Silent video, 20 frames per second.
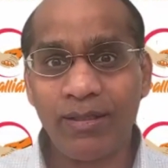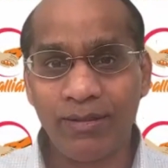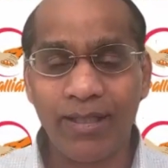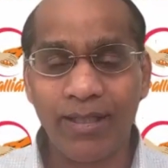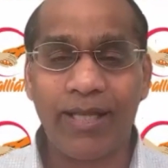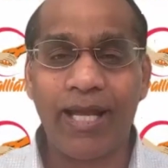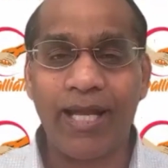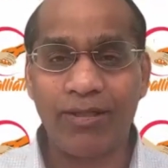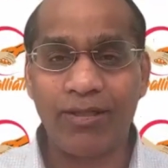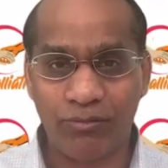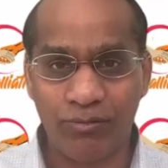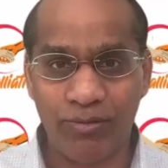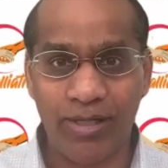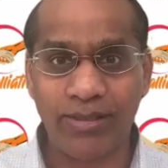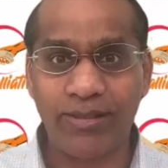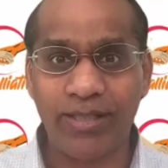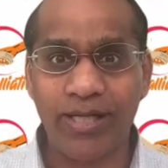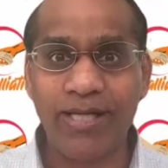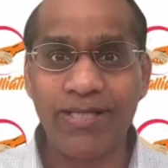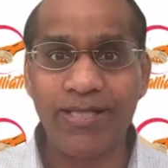the
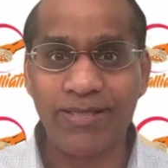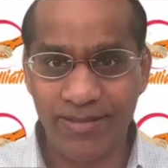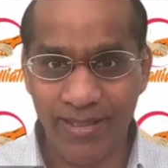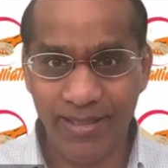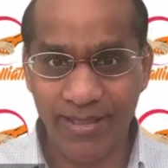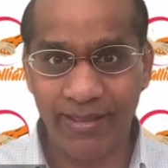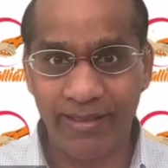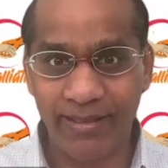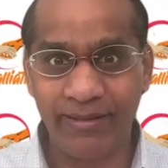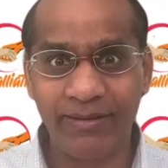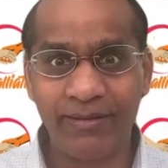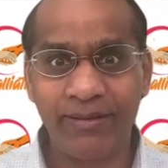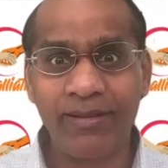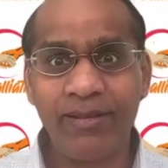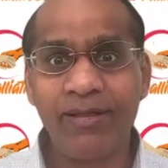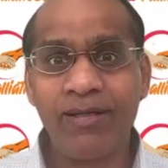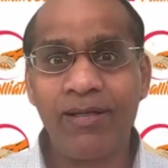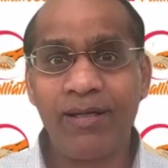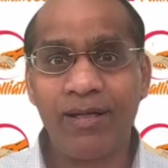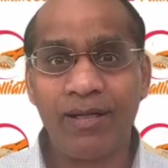cataract is
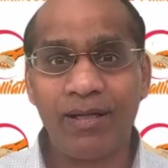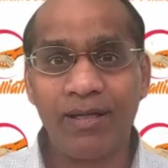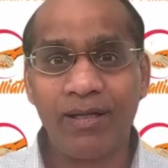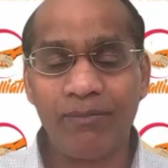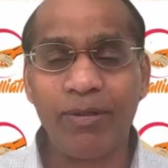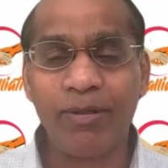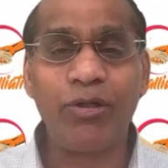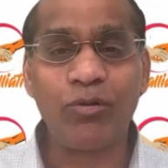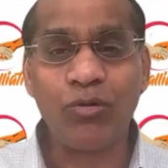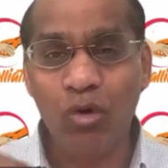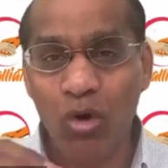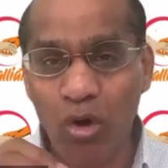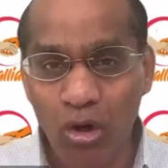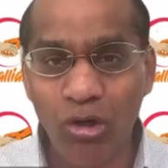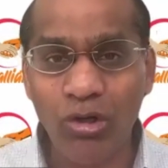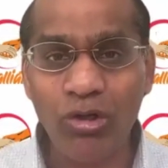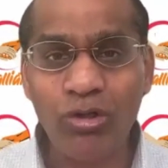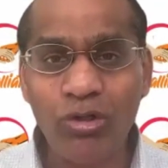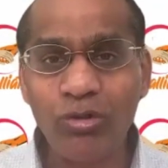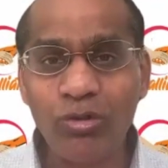there, but you
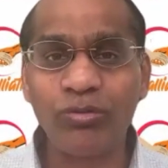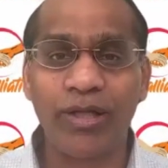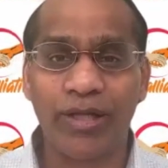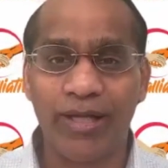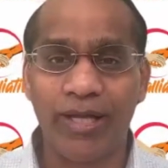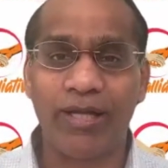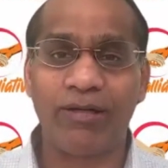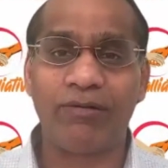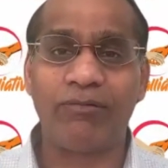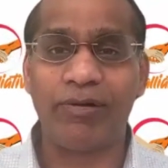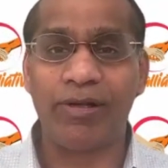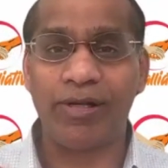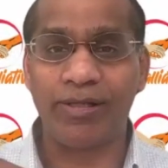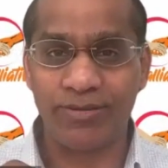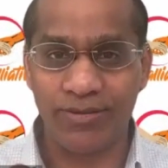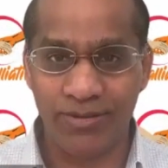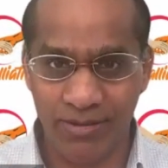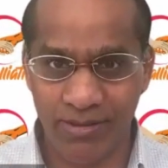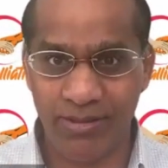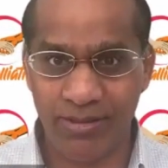can't do the
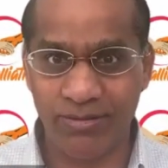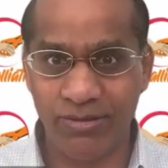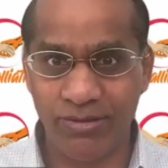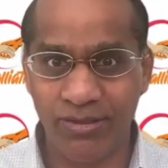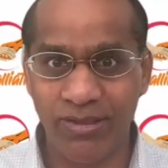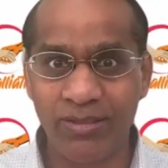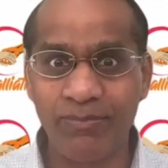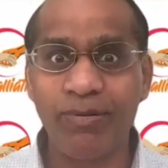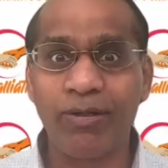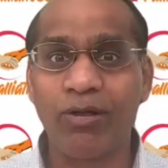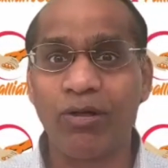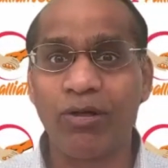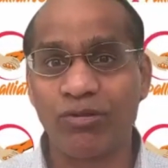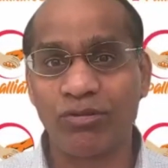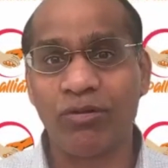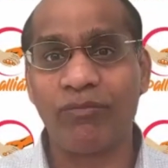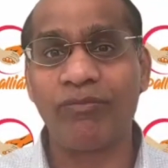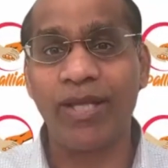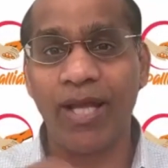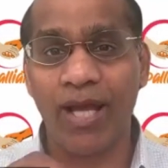cataract surgery
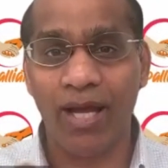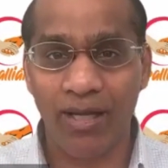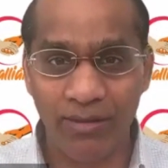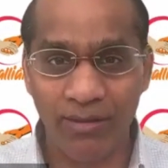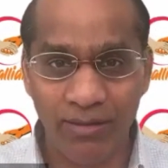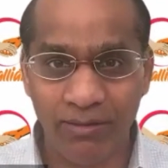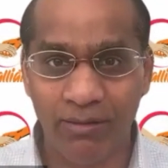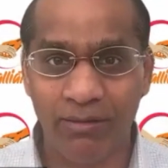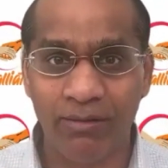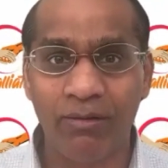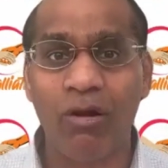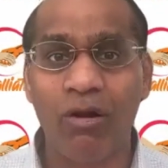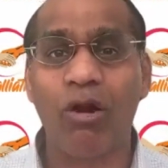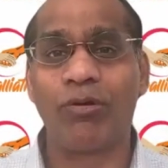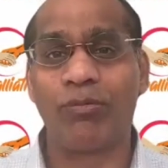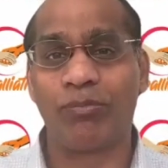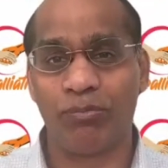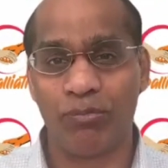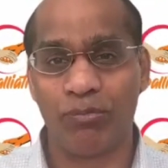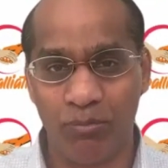because of the other
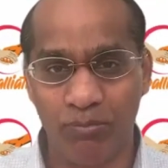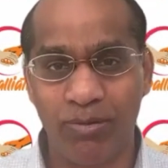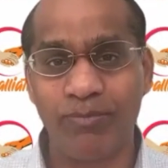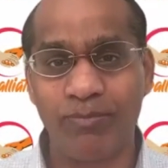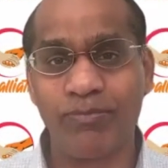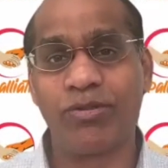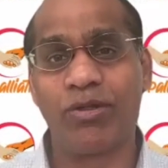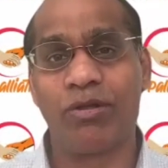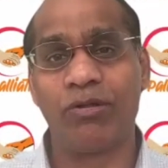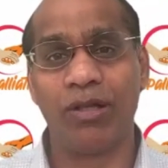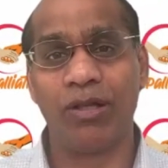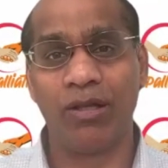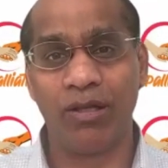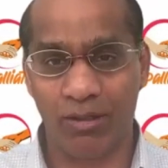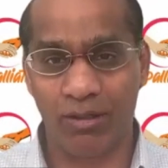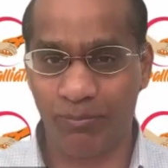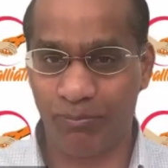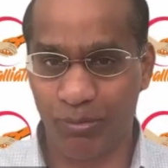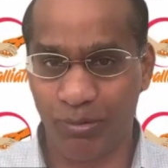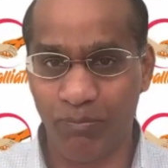heart problems or the
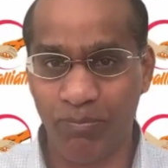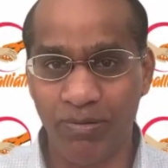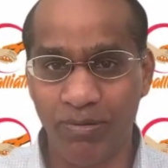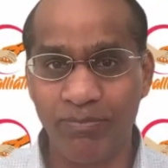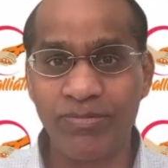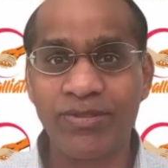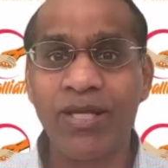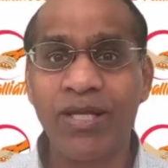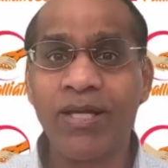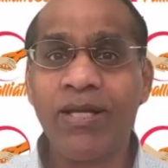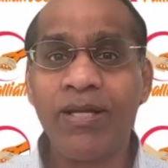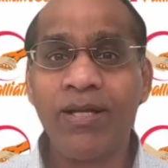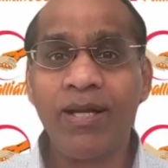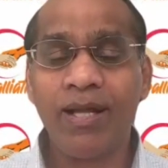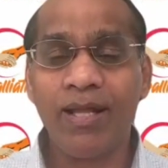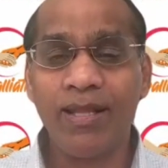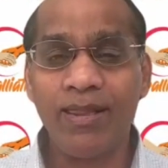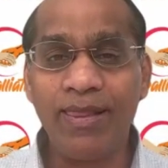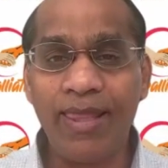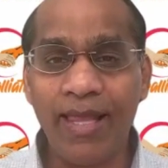lung problems,
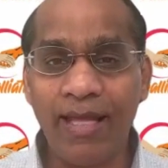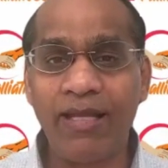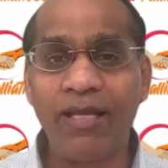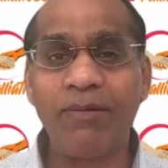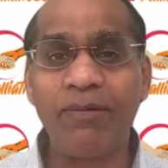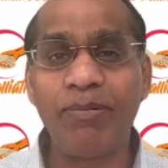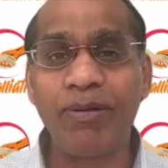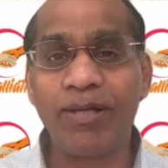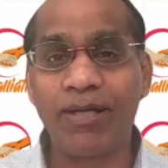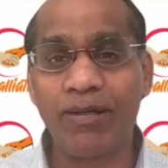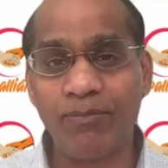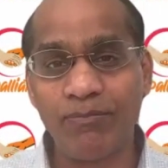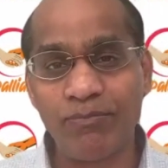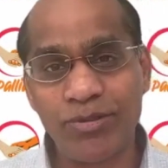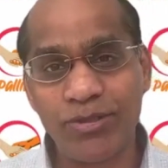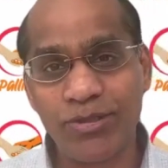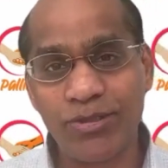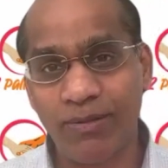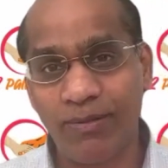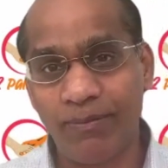then it
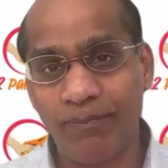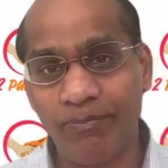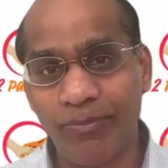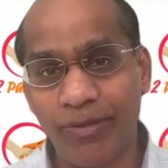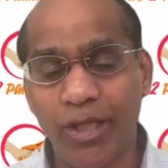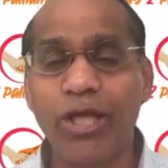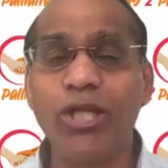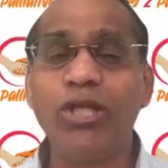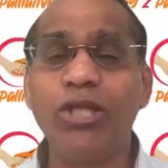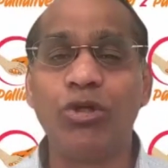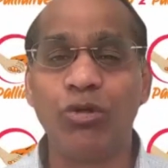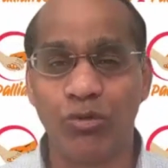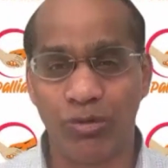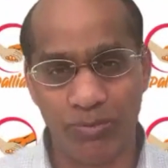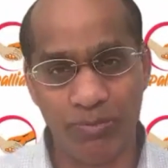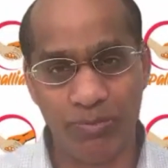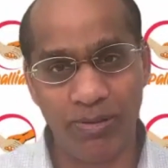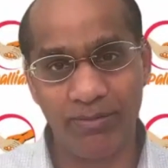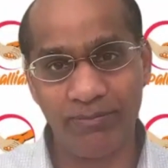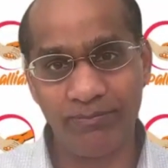becomes
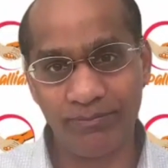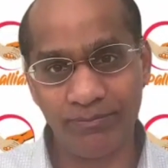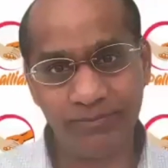incurable.